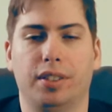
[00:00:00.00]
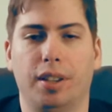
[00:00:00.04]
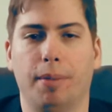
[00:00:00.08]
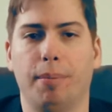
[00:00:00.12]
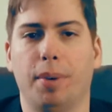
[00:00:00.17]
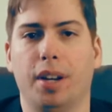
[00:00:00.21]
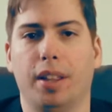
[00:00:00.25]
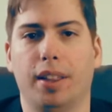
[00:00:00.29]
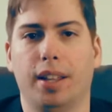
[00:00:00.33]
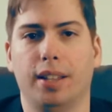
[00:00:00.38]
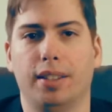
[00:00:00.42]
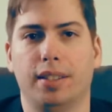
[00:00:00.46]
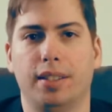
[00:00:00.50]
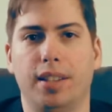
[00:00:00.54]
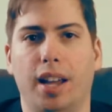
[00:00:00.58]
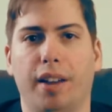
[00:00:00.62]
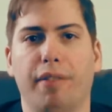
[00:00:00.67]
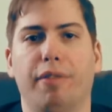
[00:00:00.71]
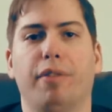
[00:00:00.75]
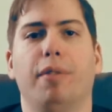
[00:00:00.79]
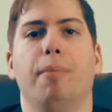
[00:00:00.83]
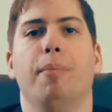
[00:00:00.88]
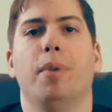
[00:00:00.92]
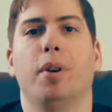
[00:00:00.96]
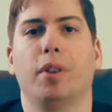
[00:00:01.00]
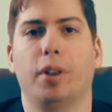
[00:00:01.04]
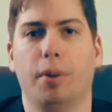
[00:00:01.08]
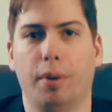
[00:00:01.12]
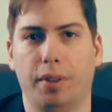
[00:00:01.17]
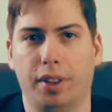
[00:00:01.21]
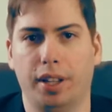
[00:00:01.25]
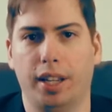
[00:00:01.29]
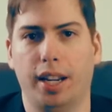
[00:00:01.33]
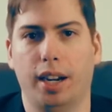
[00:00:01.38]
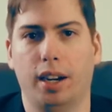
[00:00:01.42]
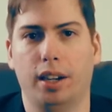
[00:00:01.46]
somebody that's not familiar
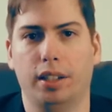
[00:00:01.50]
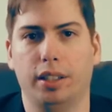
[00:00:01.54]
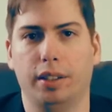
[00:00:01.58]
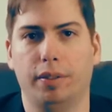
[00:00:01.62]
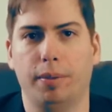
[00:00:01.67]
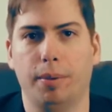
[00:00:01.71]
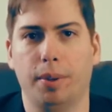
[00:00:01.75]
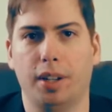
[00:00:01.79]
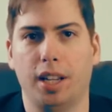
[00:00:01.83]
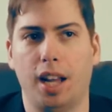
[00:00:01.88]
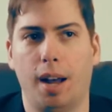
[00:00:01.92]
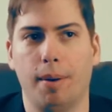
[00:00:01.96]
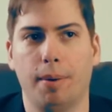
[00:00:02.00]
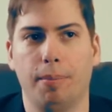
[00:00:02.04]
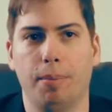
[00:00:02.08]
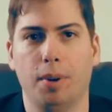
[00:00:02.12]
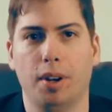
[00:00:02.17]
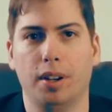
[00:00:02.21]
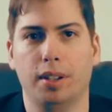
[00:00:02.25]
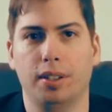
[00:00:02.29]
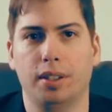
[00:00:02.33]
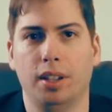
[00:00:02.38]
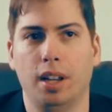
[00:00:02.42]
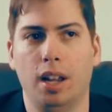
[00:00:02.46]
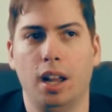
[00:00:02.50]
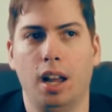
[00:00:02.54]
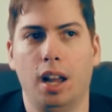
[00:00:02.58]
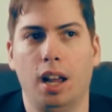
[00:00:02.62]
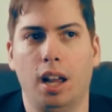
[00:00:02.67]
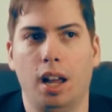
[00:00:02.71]
with the character from the comic books,